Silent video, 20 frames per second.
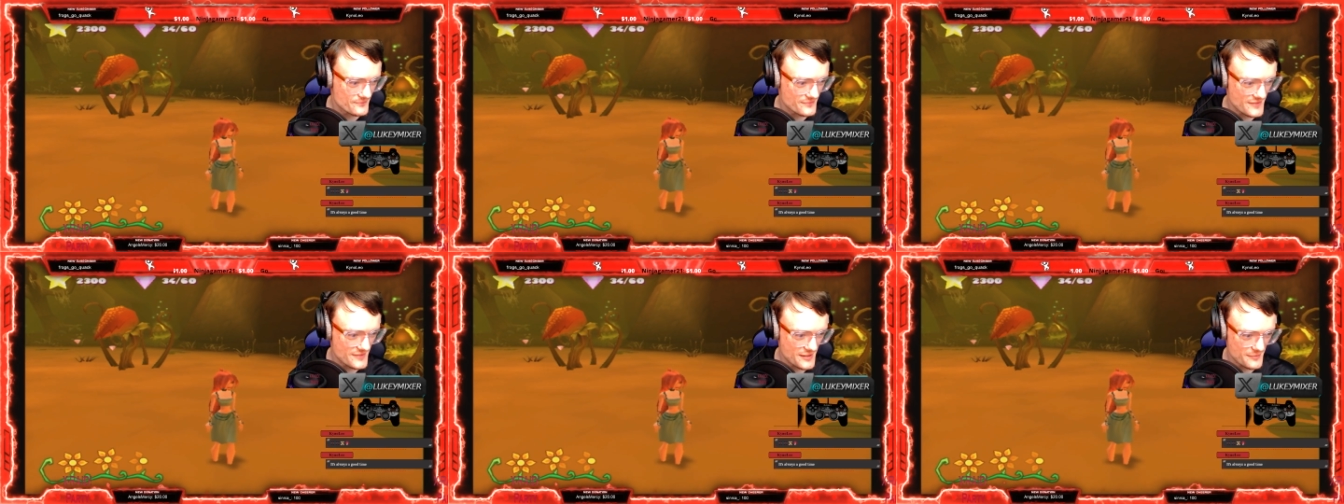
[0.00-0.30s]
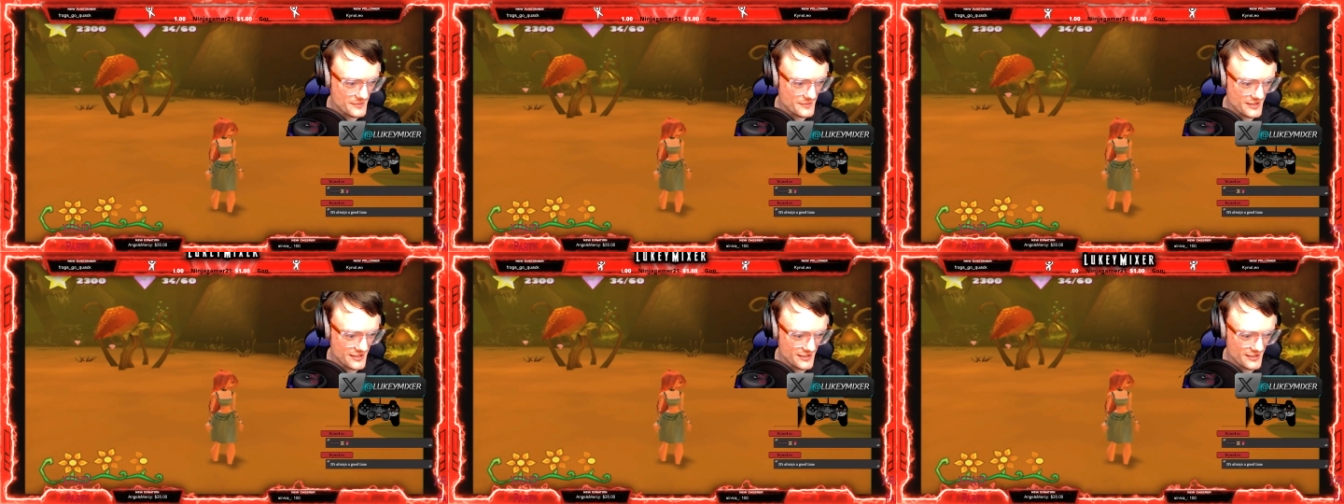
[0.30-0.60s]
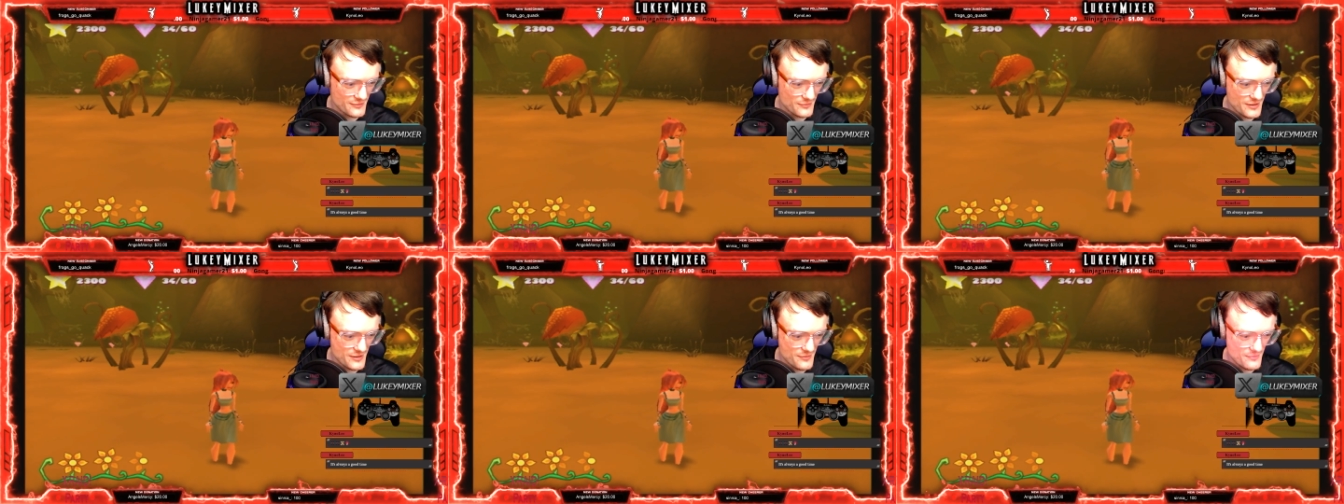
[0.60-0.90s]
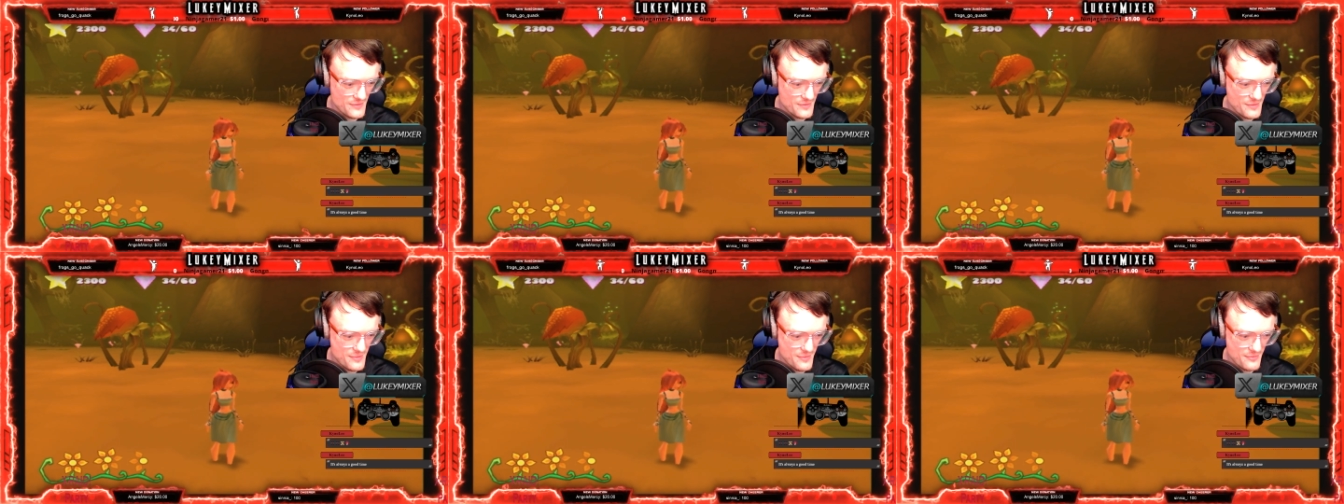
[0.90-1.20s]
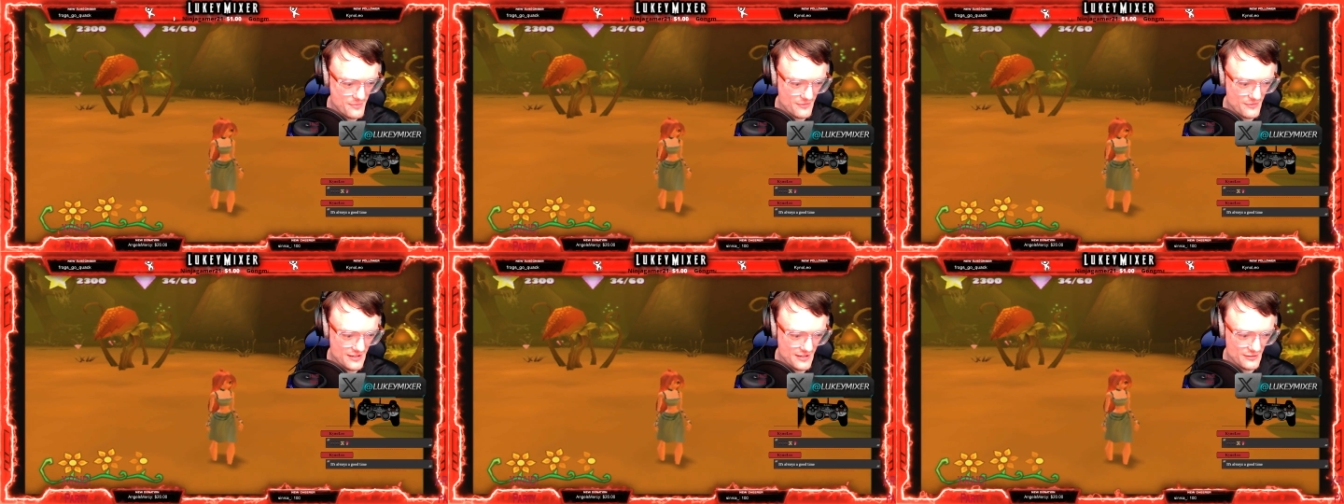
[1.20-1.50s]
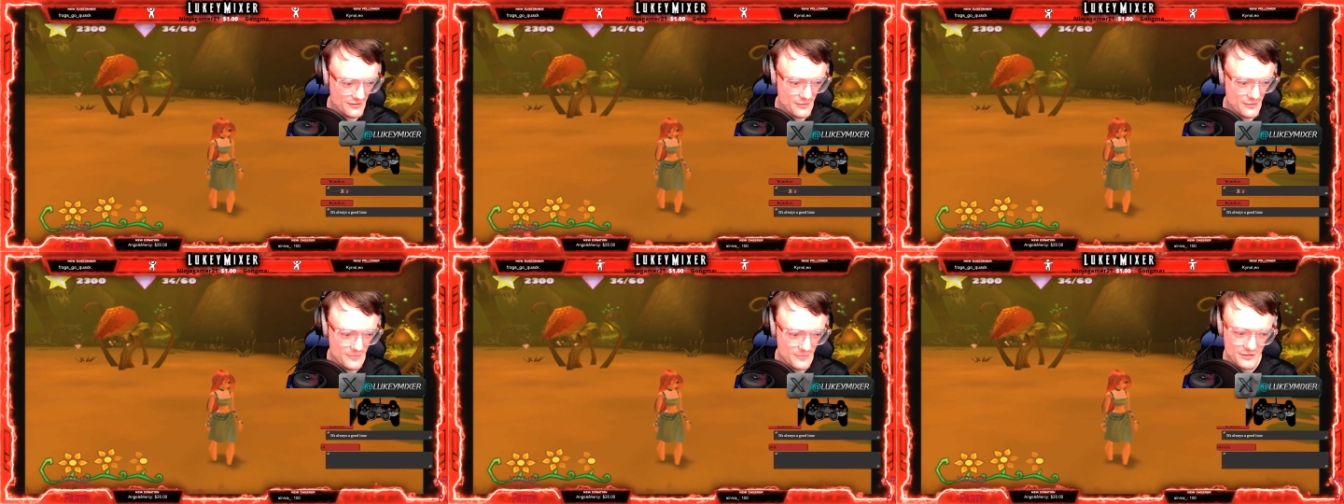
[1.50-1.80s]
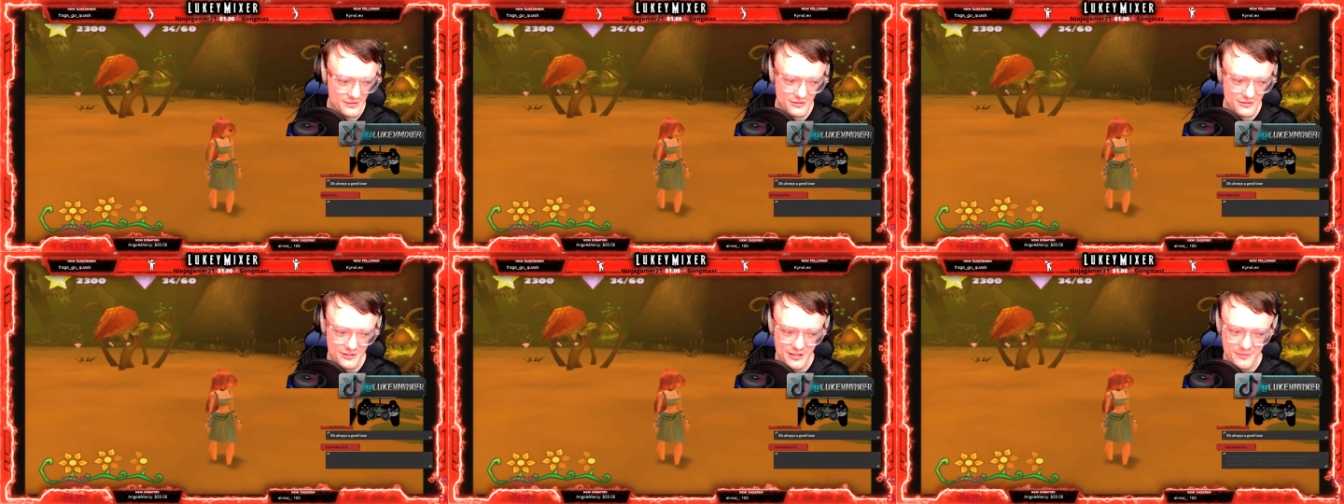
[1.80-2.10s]
Yeah, when when people raid, I need me to
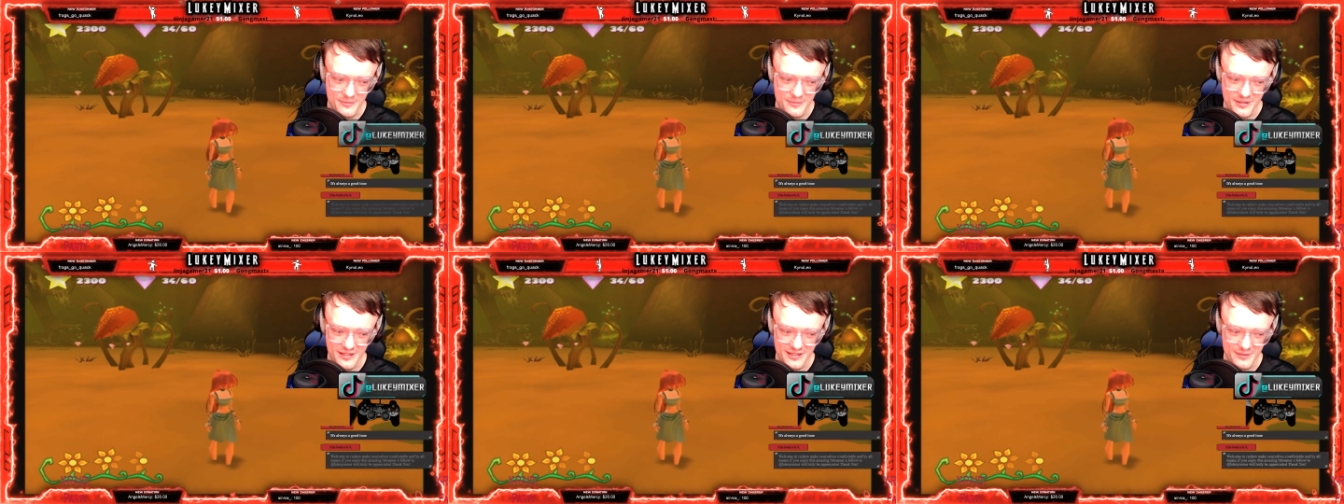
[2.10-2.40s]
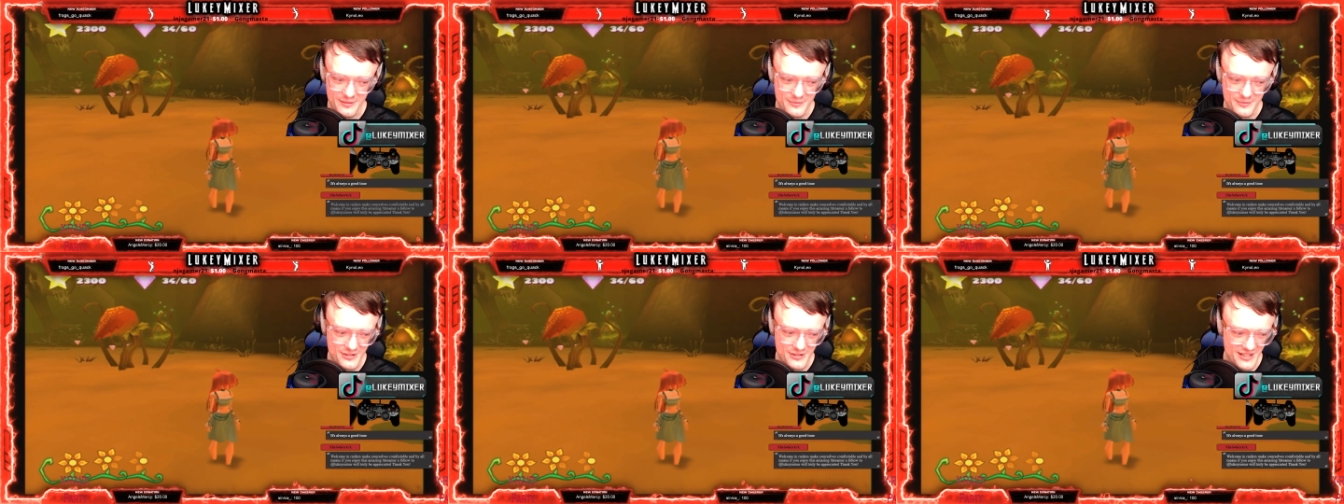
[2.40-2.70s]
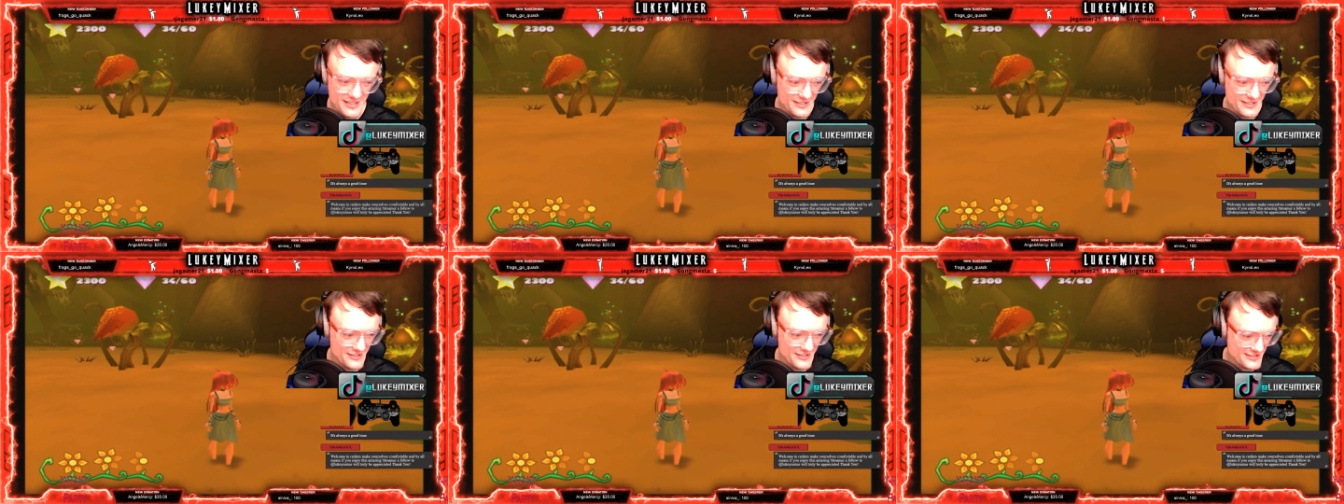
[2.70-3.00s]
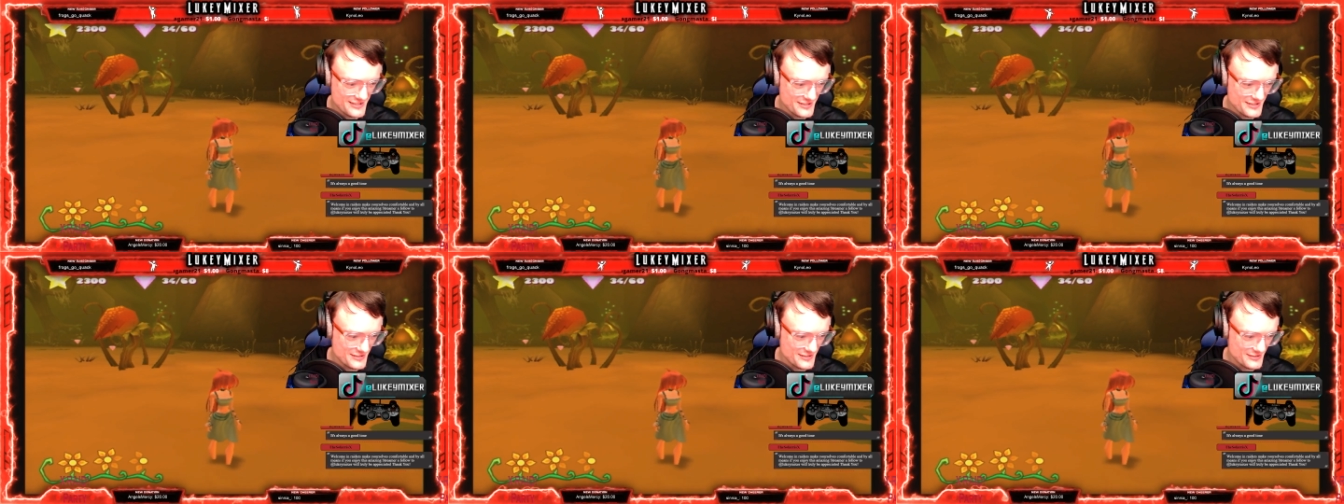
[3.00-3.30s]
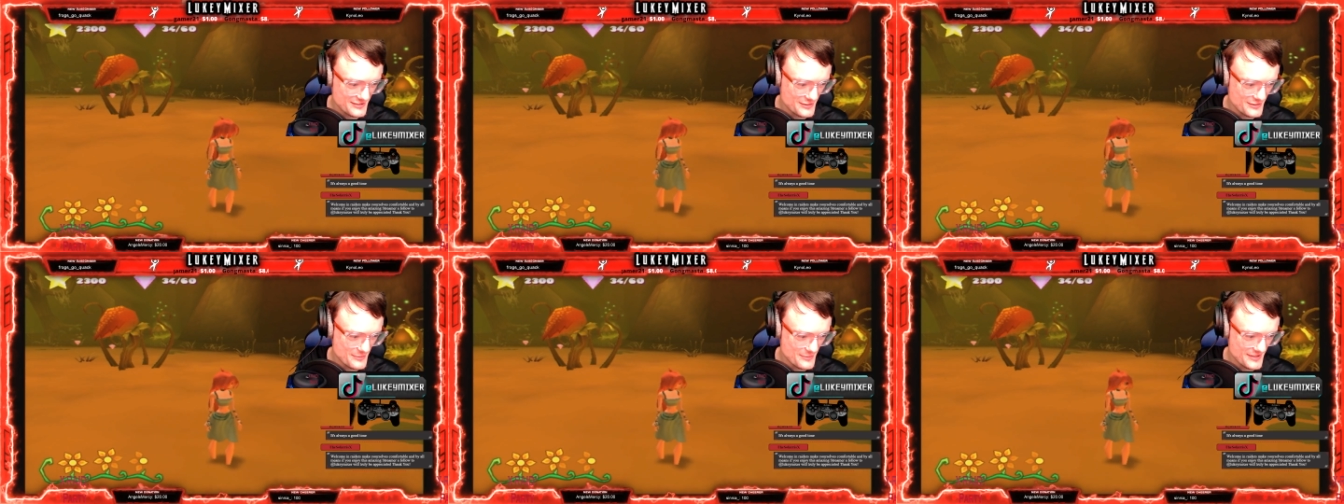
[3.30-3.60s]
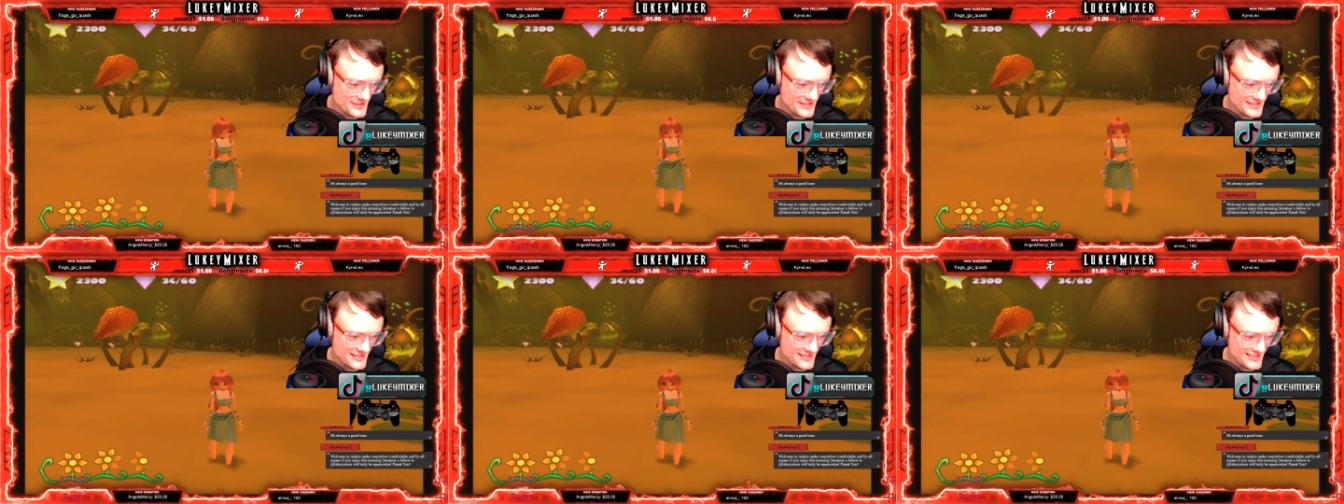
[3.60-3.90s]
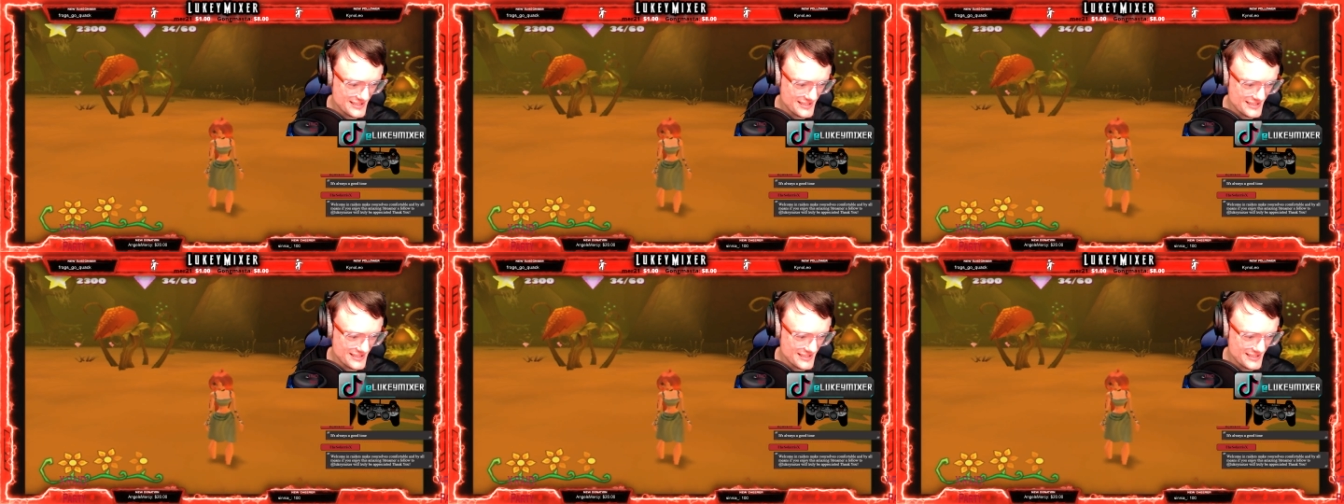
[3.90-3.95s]
show my um, trailer do normally